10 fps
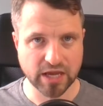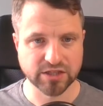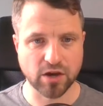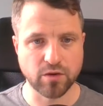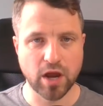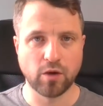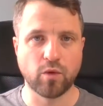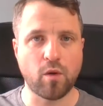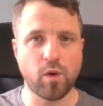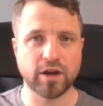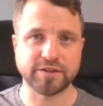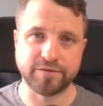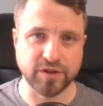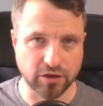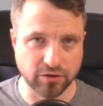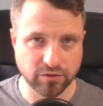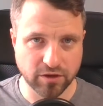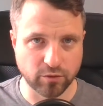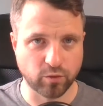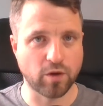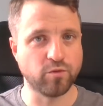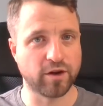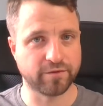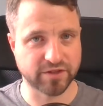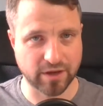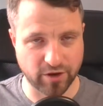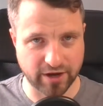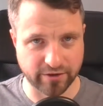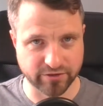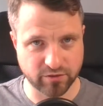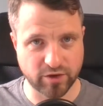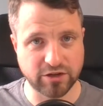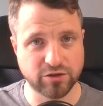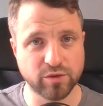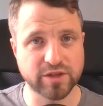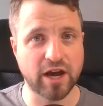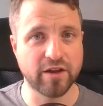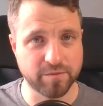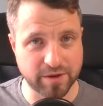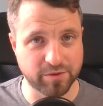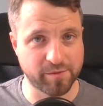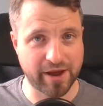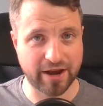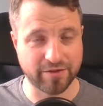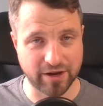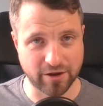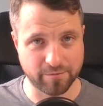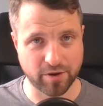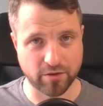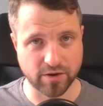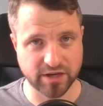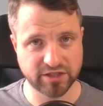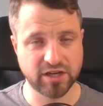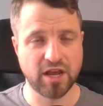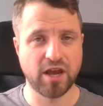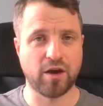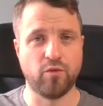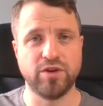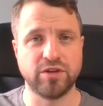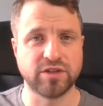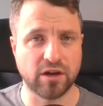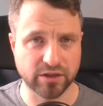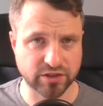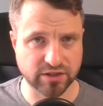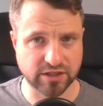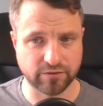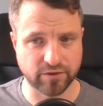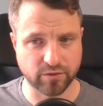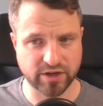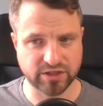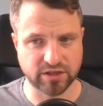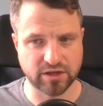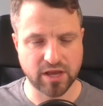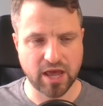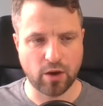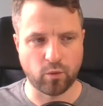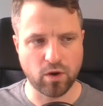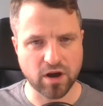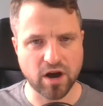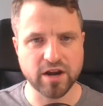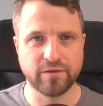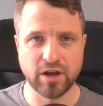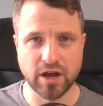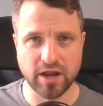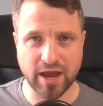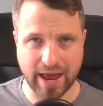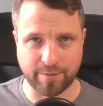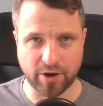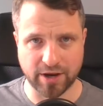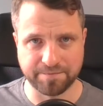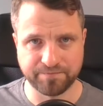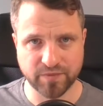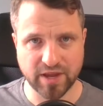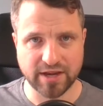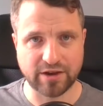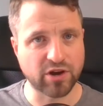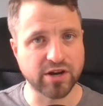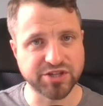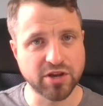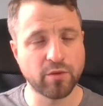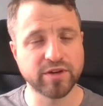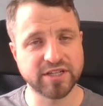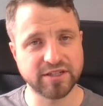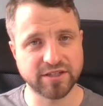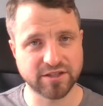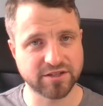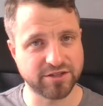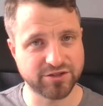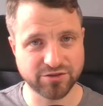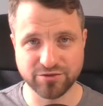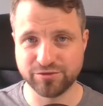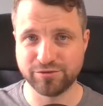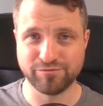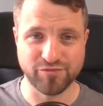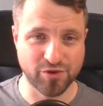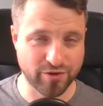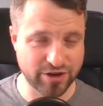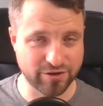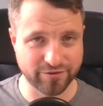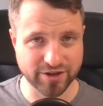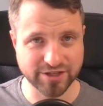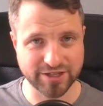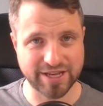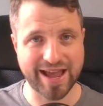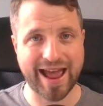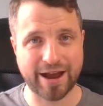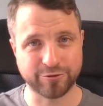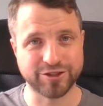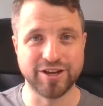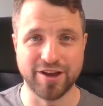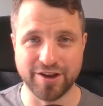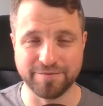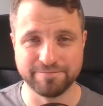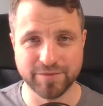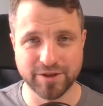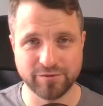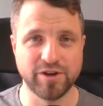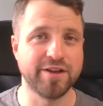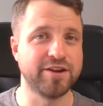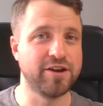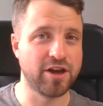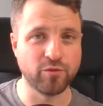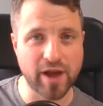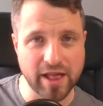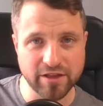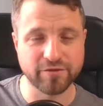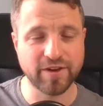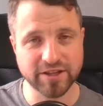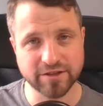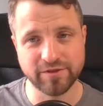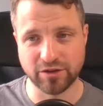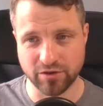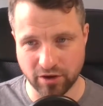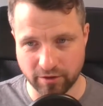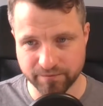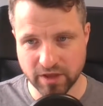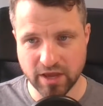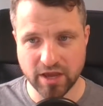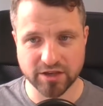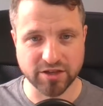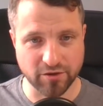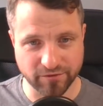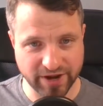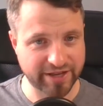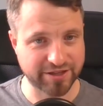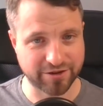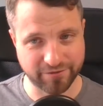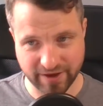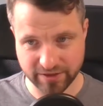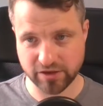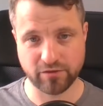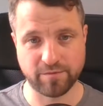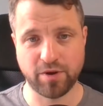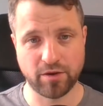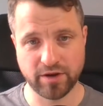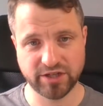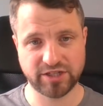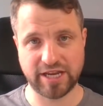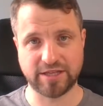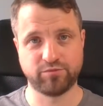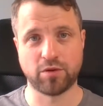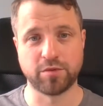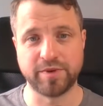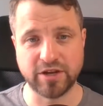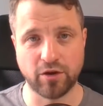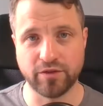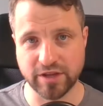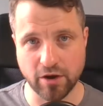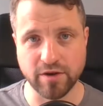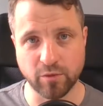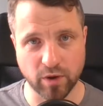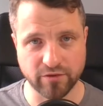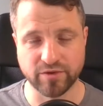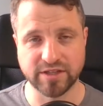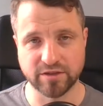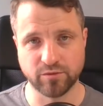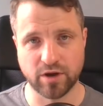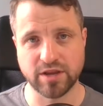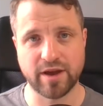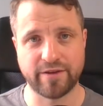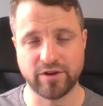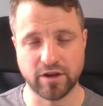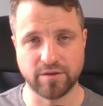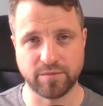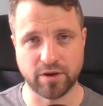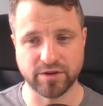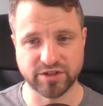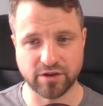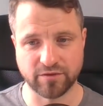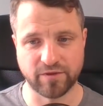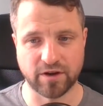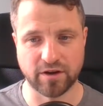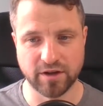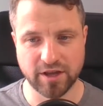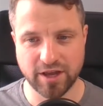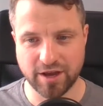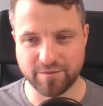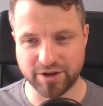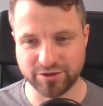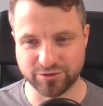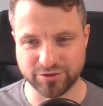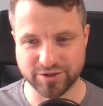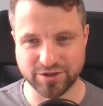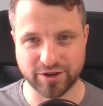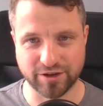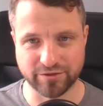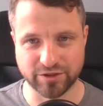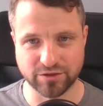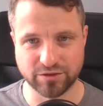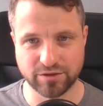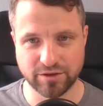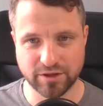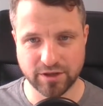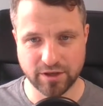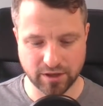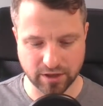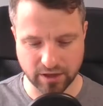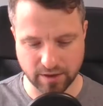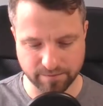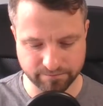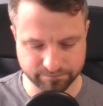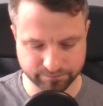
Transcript: So, what works for you won't work for someone else. When you talk to other people about how they learn Polish, I want you to ask yourself a question What kind of learner am I? Now, guys, no one teaches us in school nor in university how to learn. We either learn well and effectively or not. So, Vanata, the fact that you're in Polish is probably not the only one reason why you haven't learned Polish so far my daughter is knocking on the door. Um,